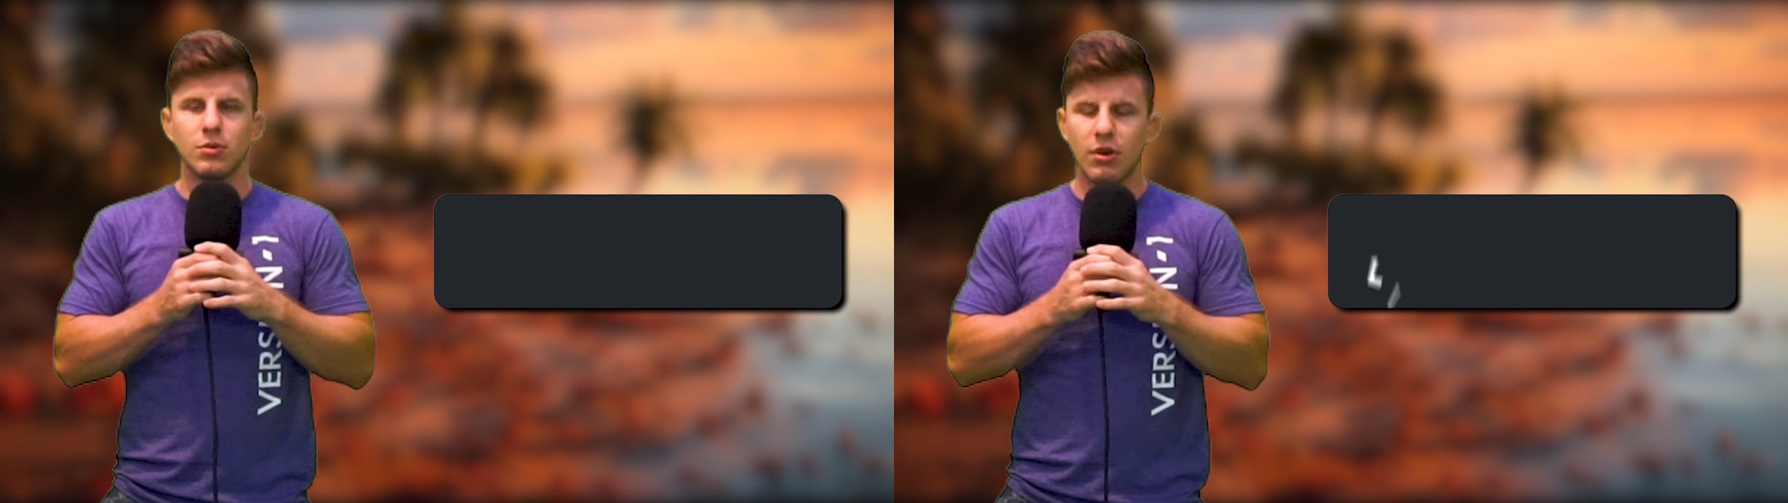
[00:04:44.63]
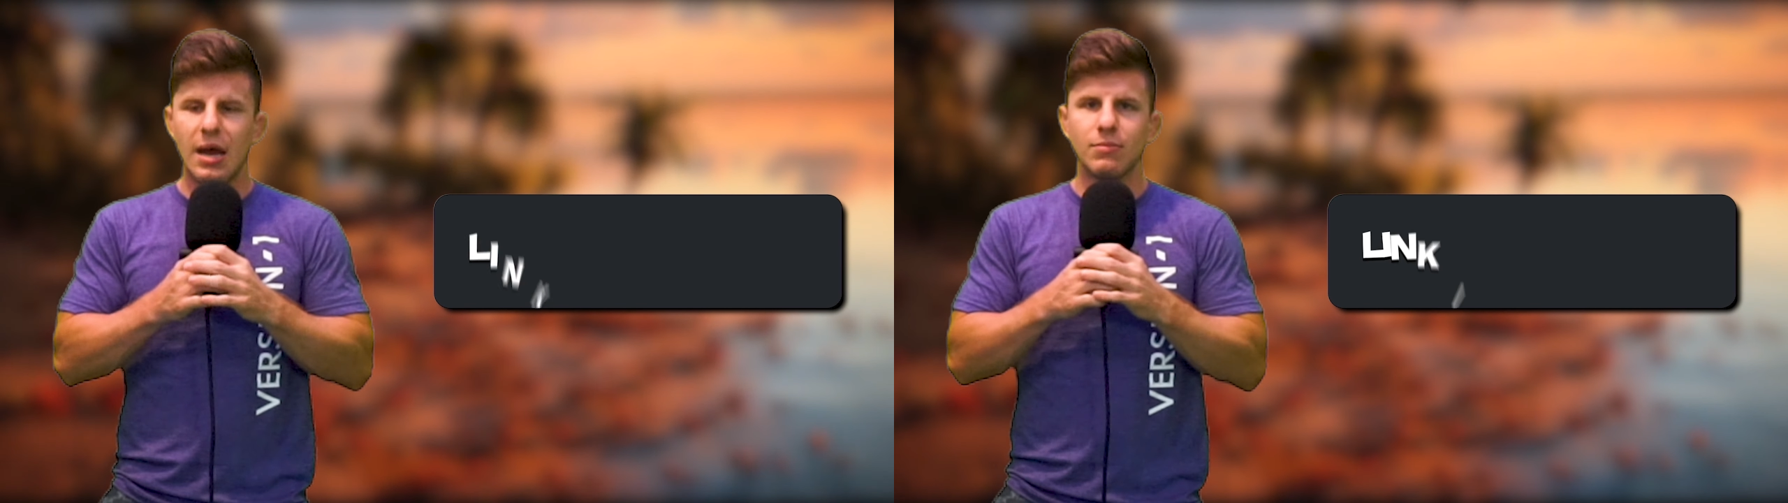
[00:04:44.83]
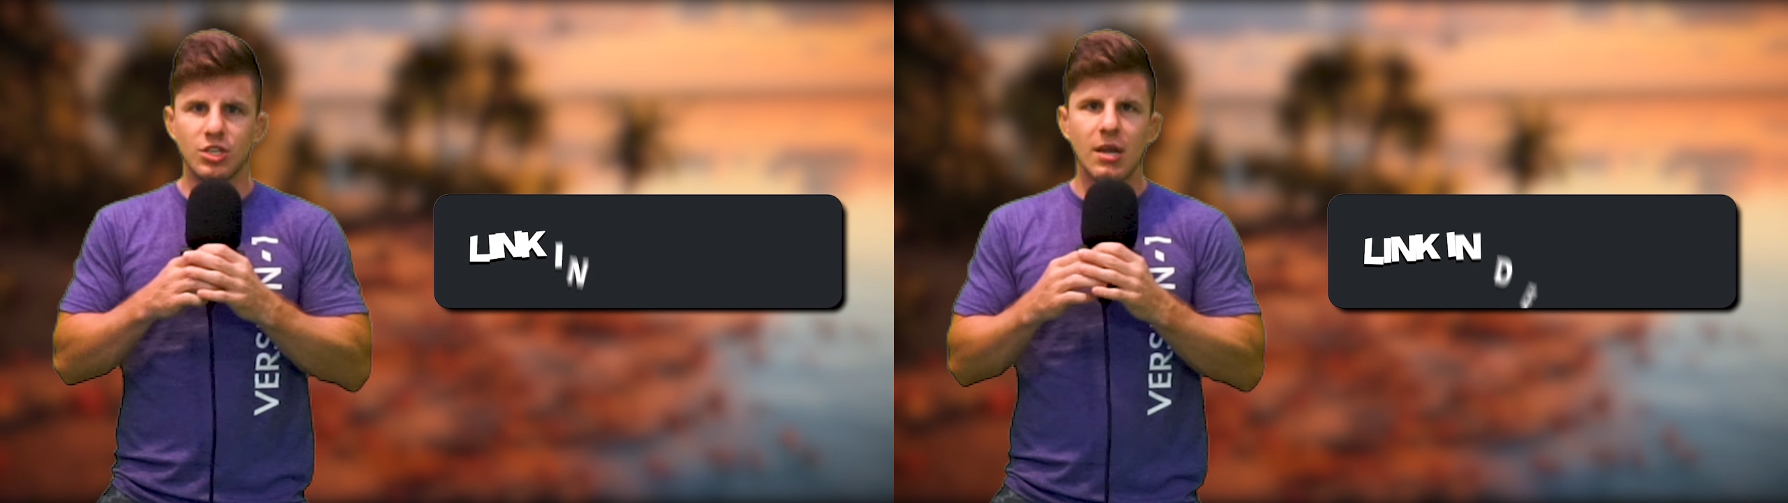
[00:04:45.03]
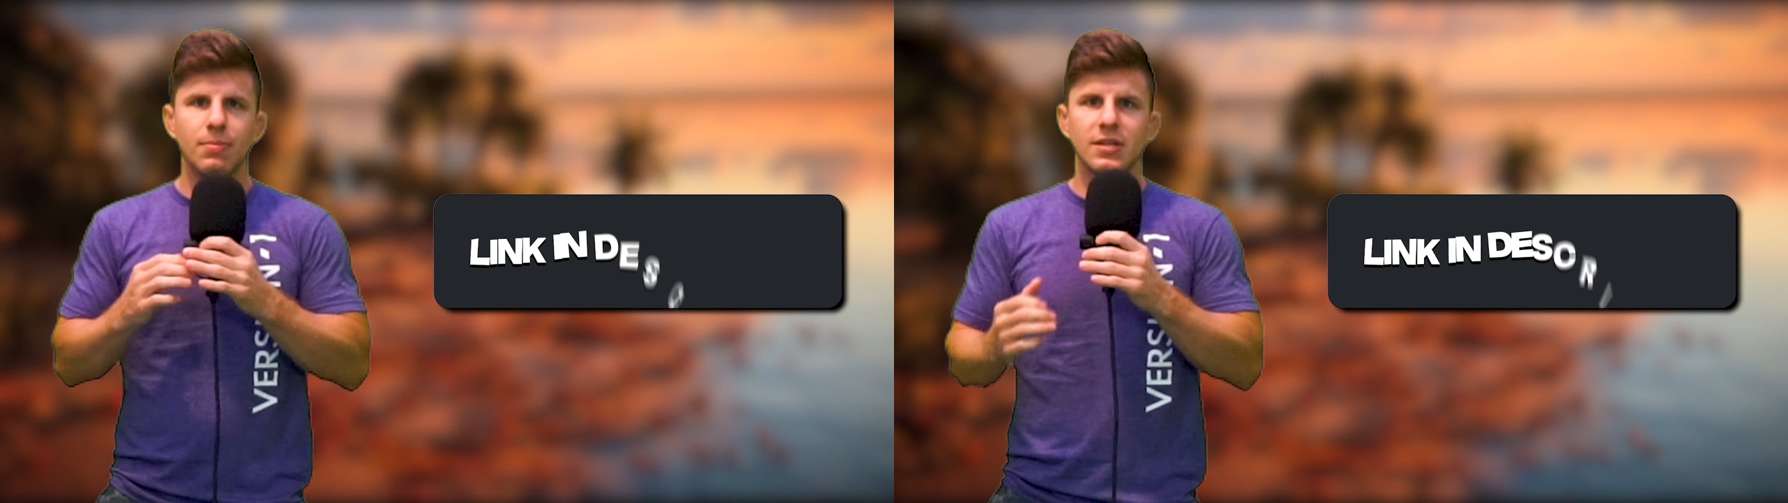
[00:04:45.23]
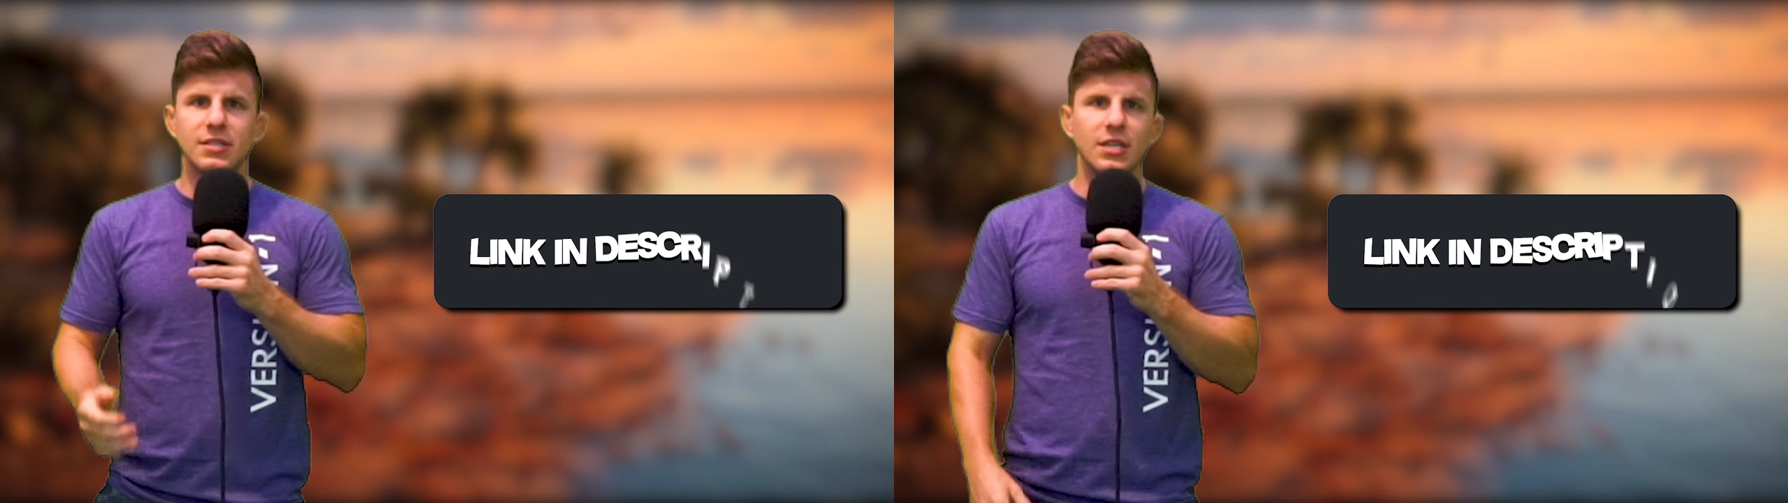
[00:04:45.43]
Crab
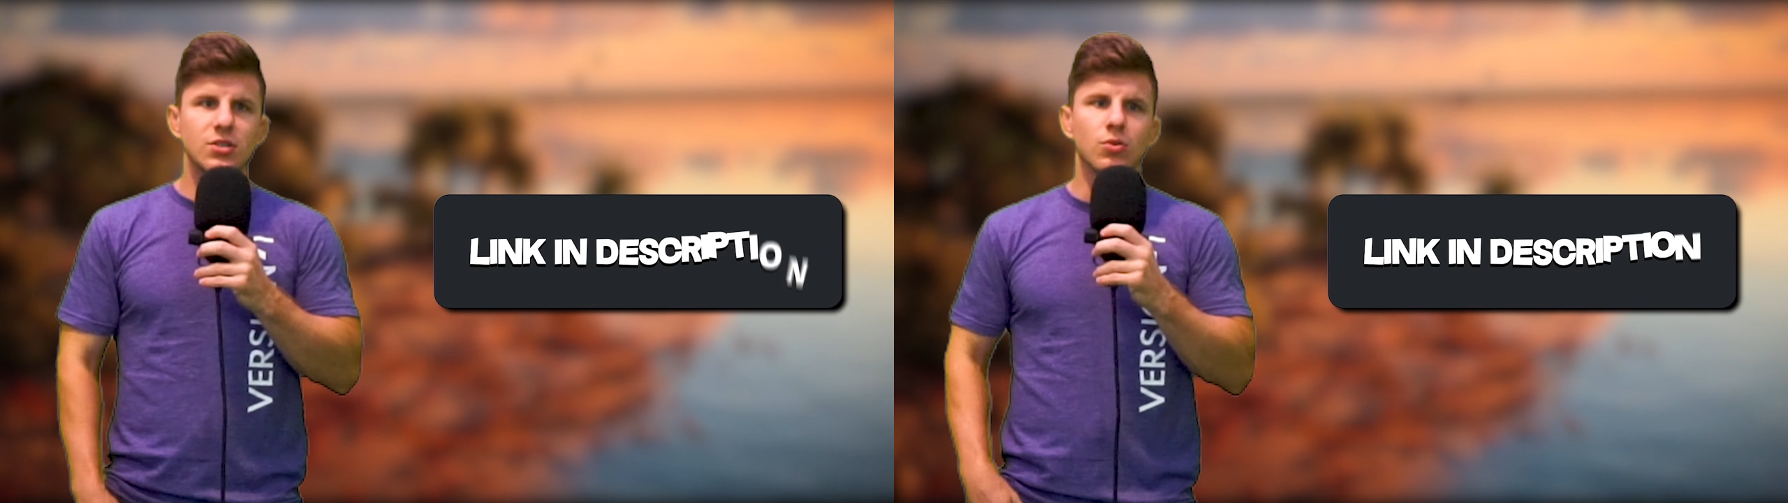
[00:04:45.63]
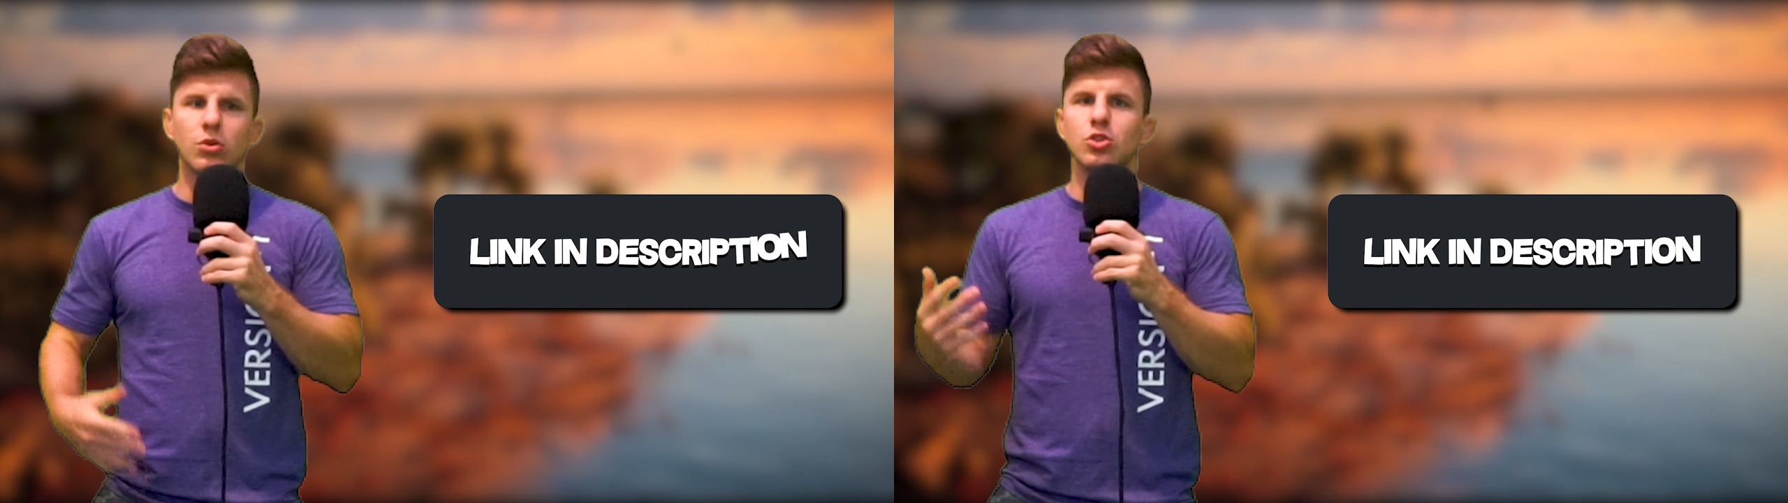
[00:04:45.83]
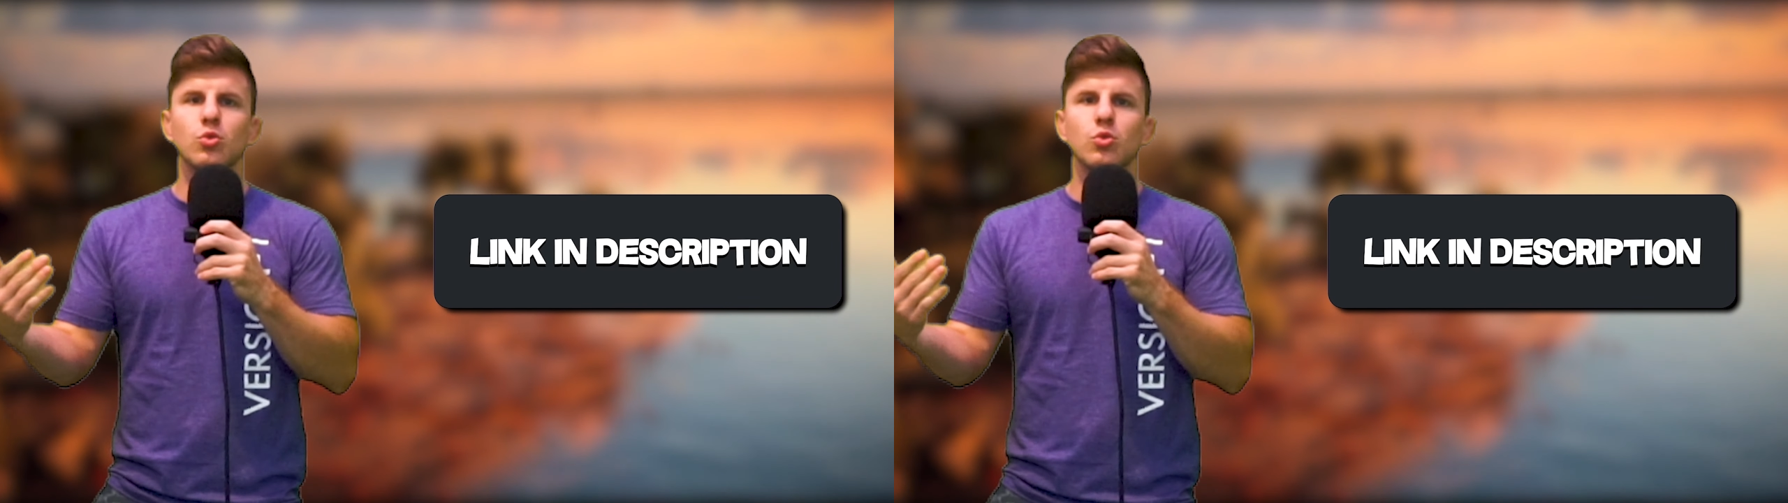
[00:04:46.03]
Champions Discord.